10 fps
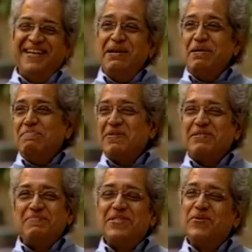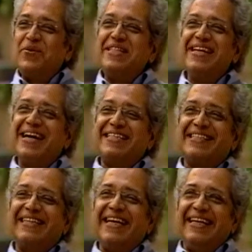Must be the Vindhyas.
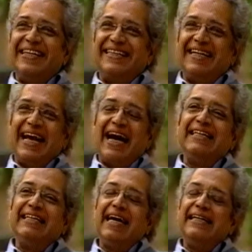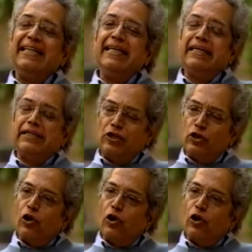I think the north